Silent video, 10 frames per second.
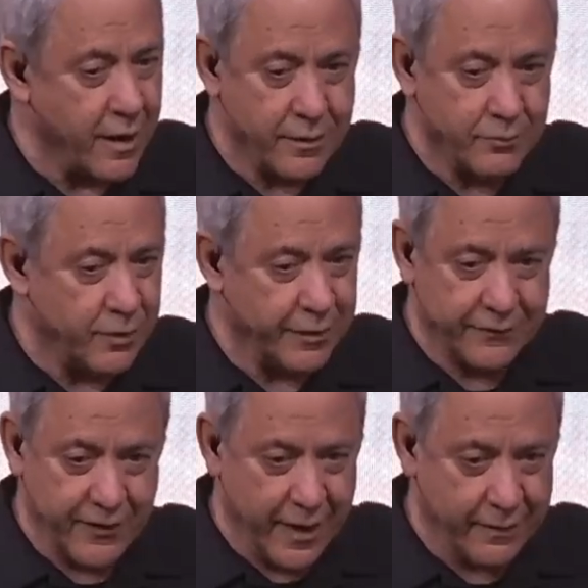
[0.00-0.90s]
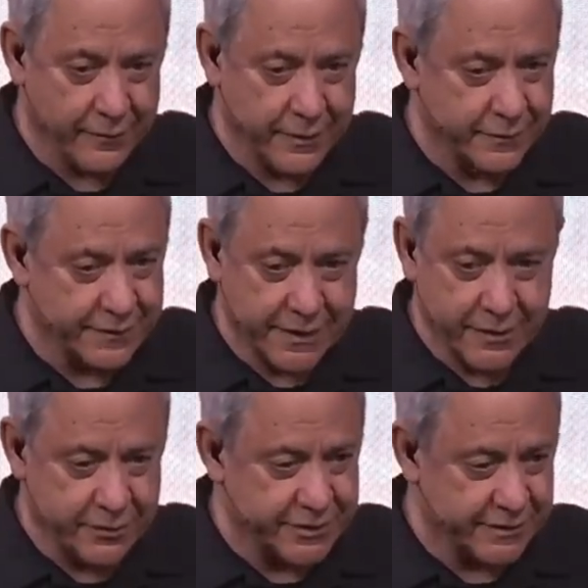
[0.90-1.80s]
I don't believe that. They're saying
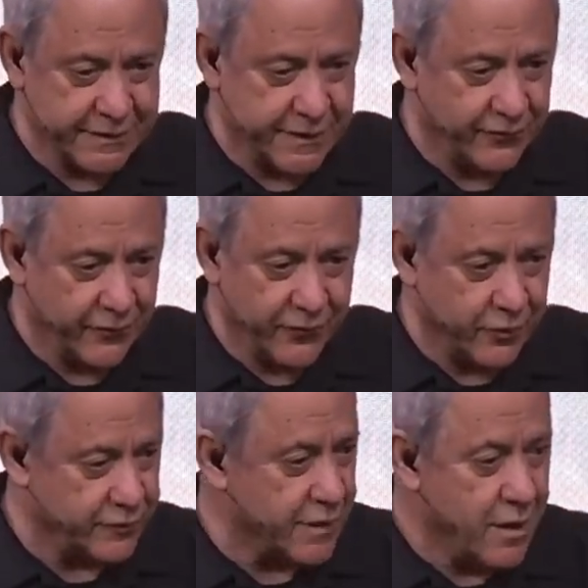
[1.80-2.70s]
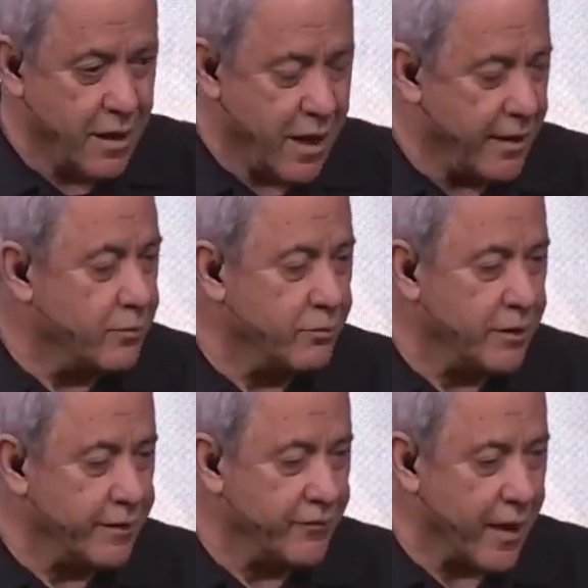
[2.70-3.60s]
they're just different views. I don't
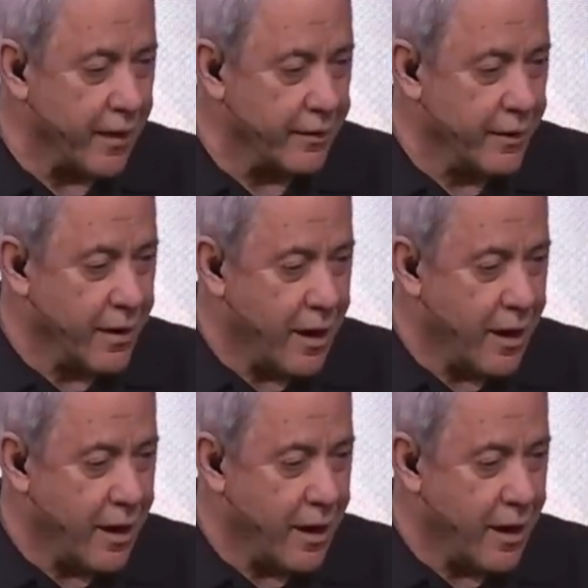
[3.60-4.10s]
believe that.